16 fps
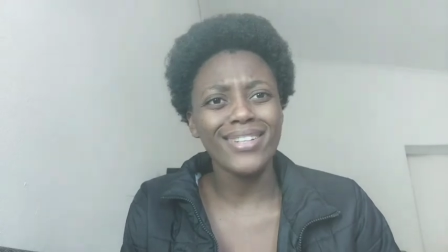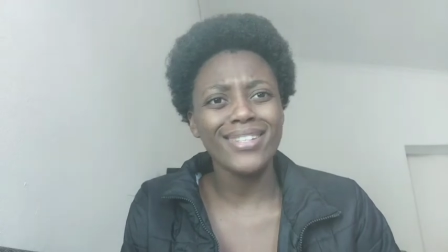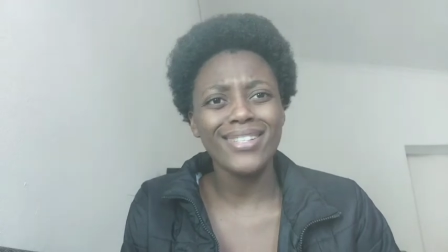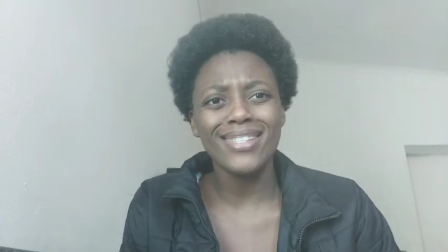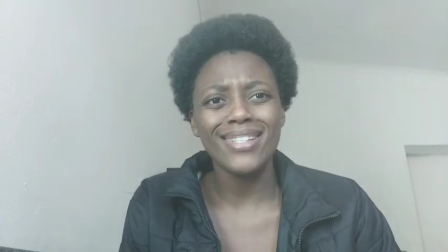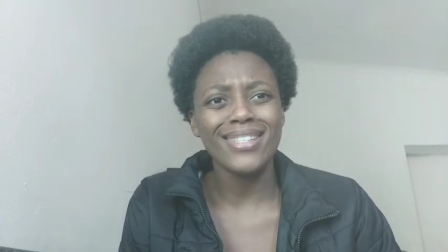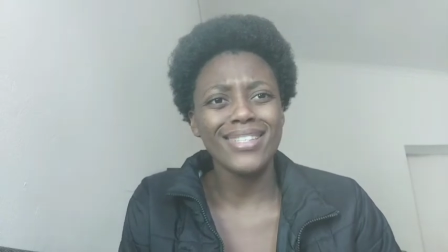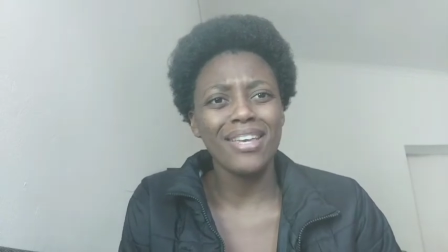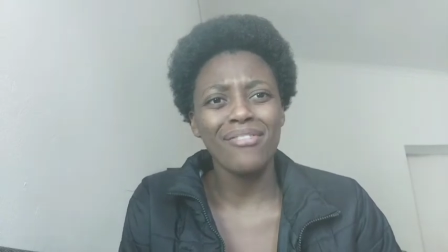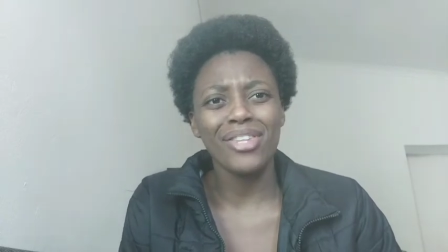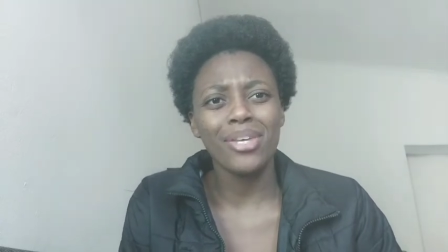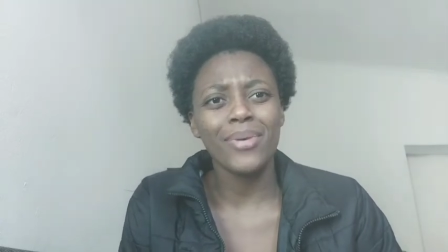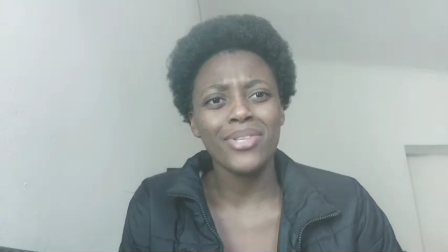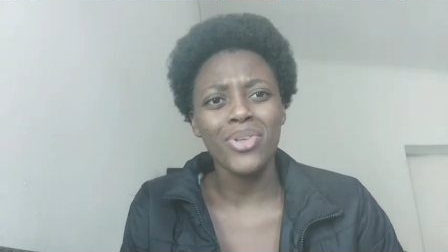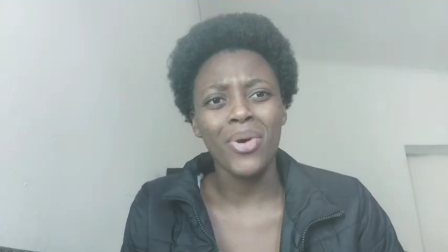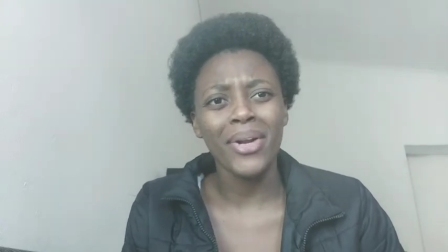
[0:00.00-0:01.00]
since
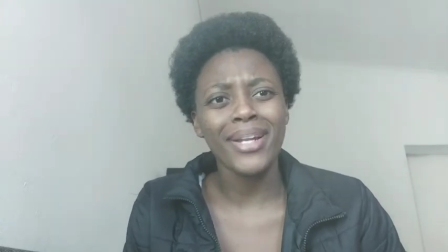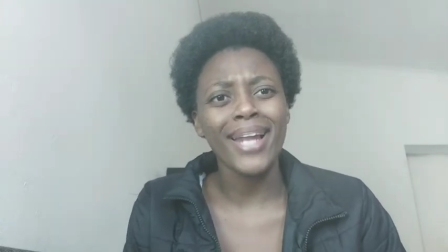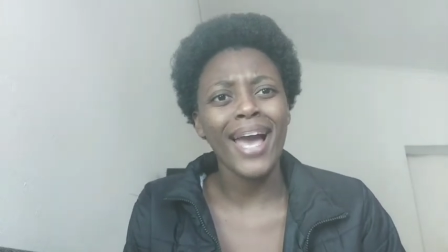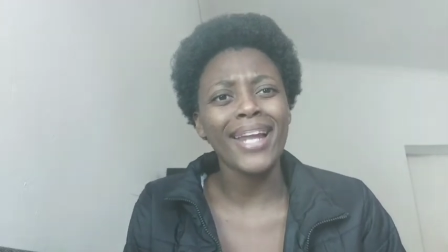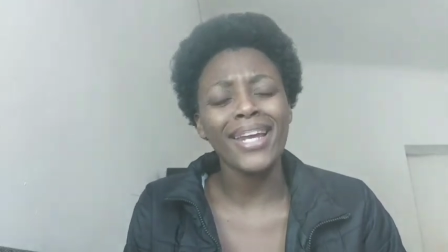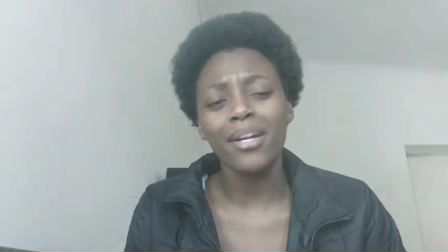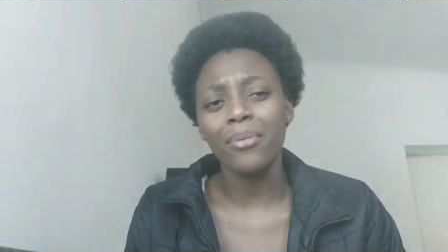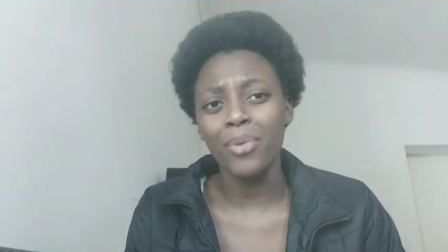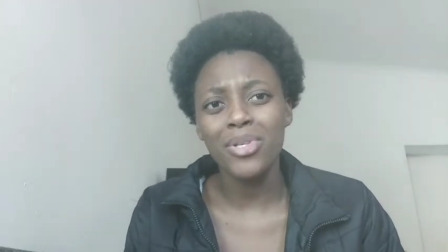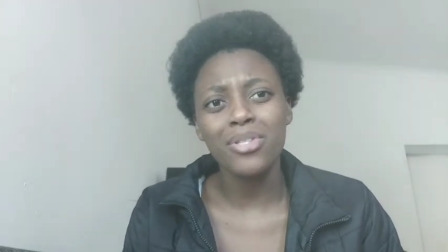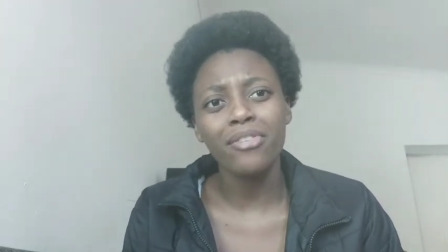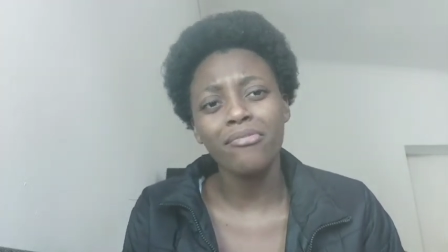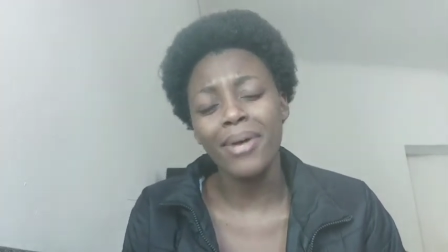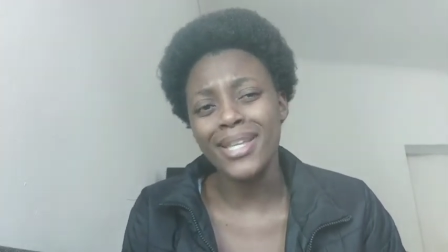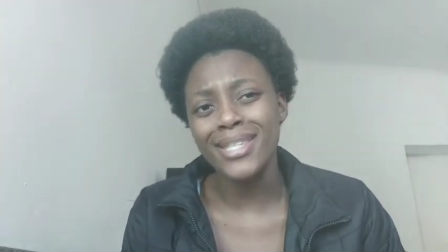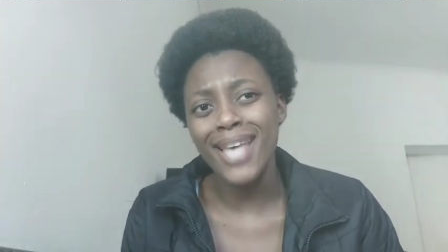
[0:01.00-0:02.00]
everything was online, and most
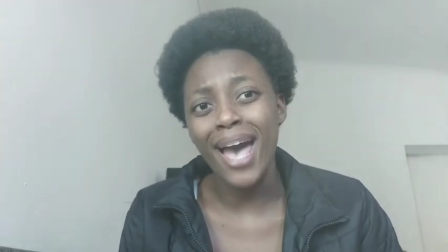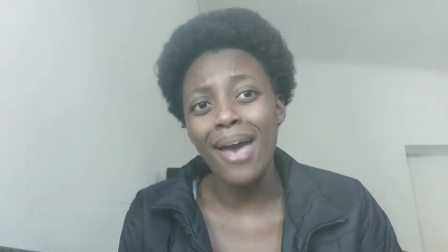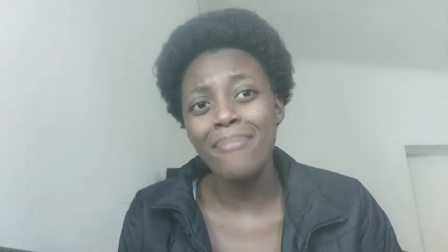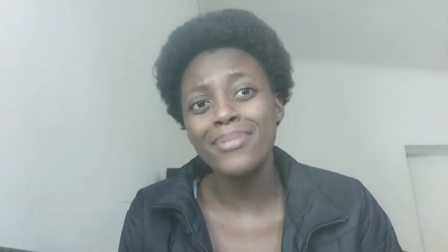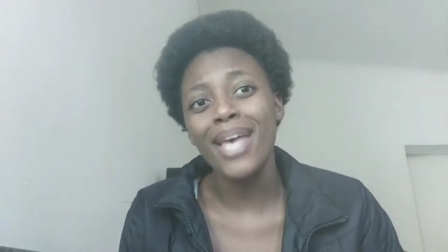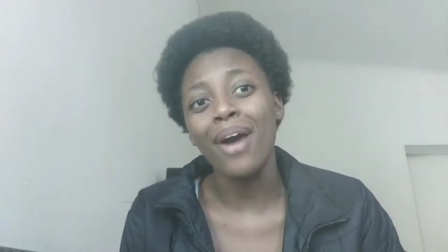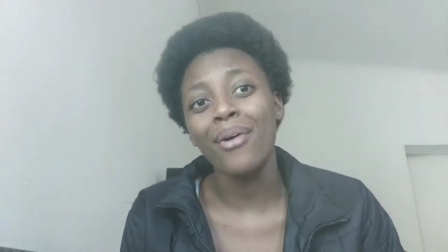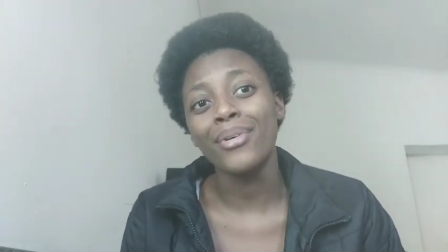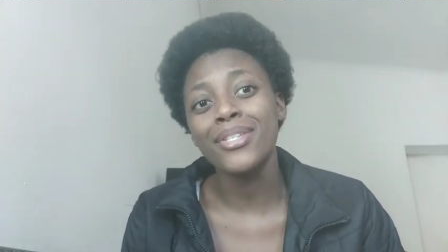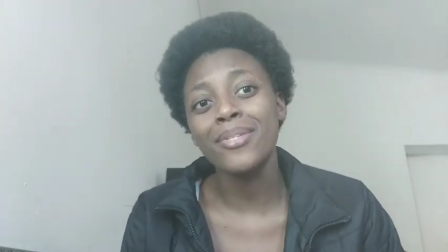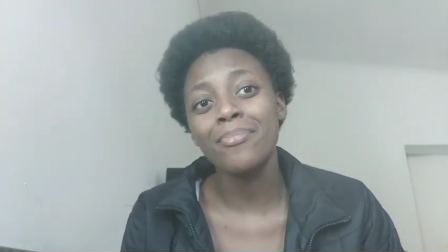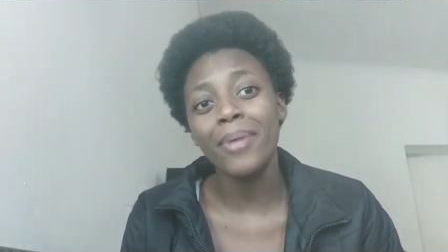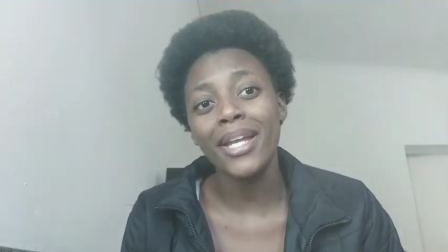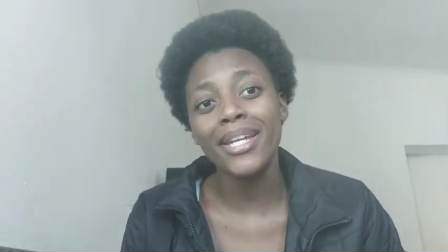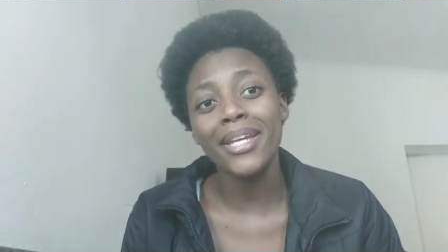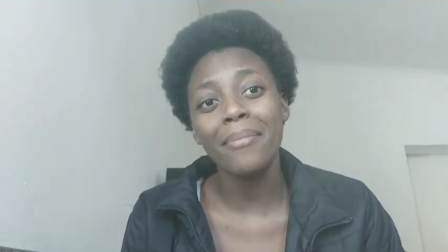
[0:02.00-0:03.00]
of my times I was
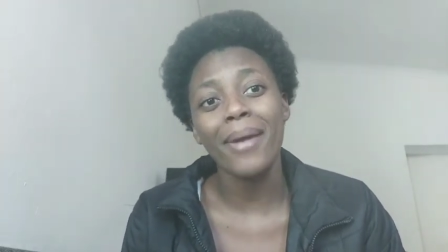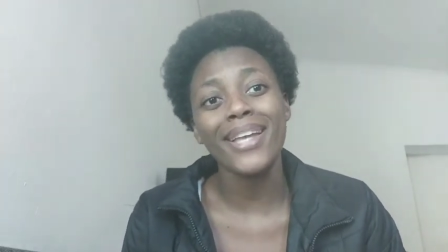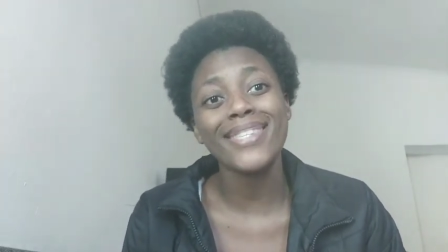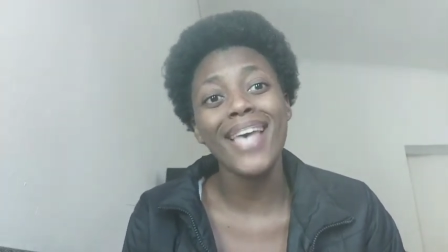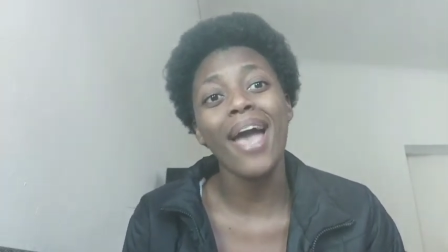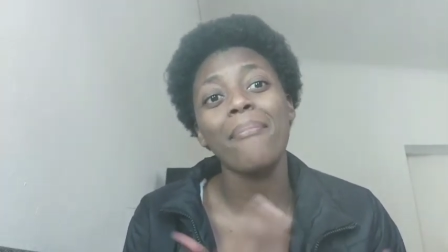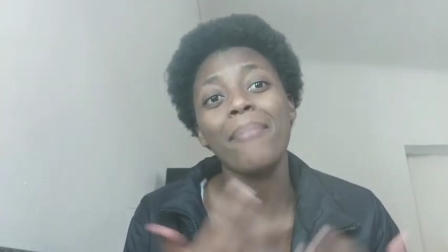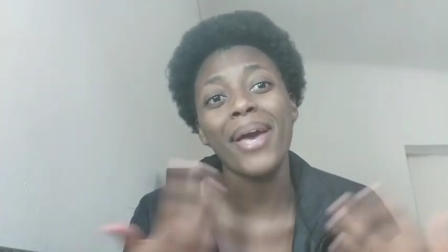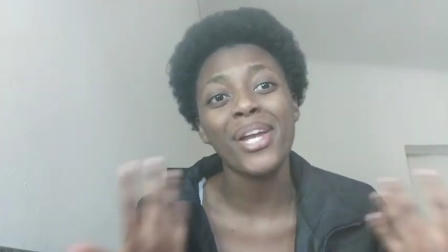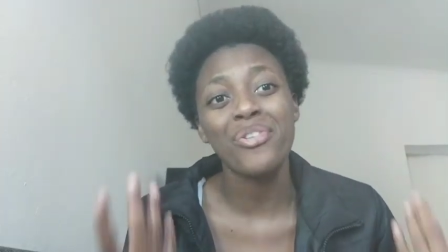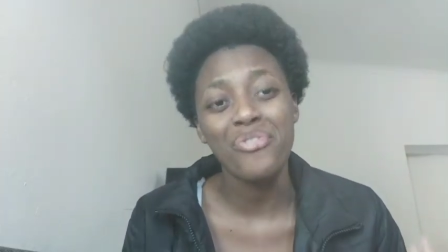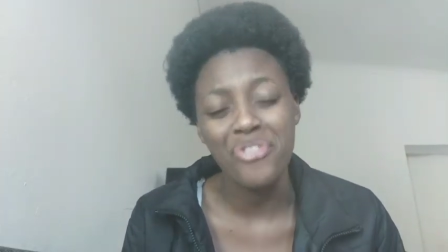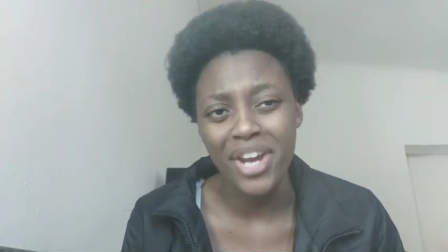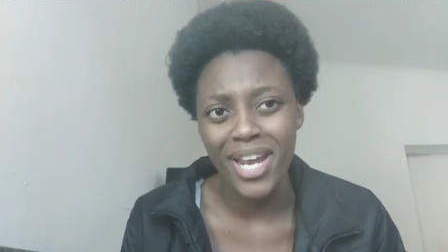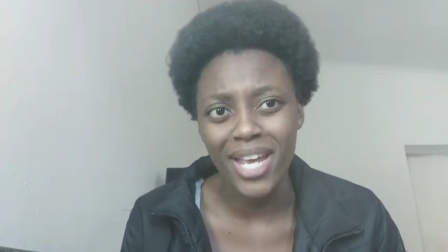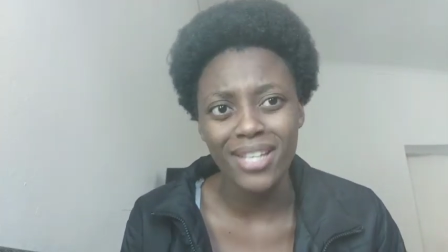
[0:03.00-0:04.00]
spending my time at
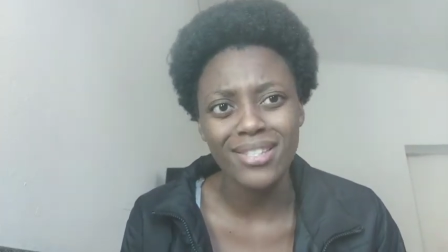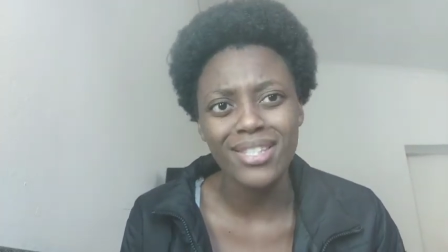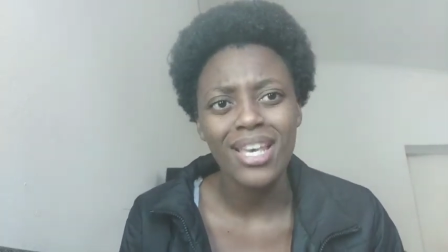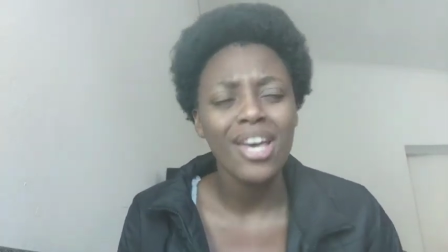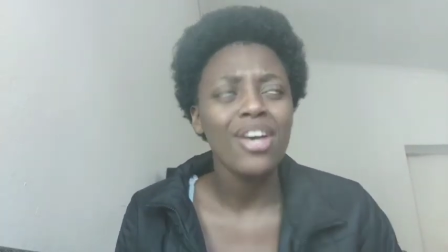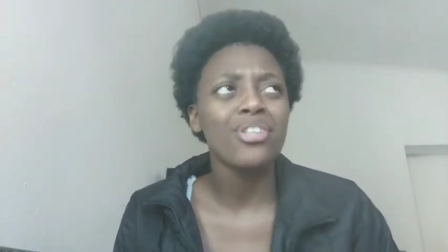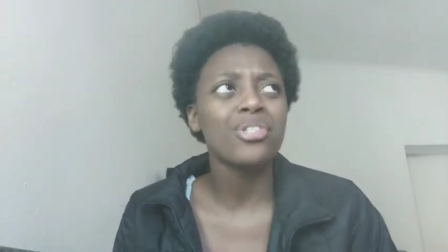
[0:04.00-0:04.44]
rest.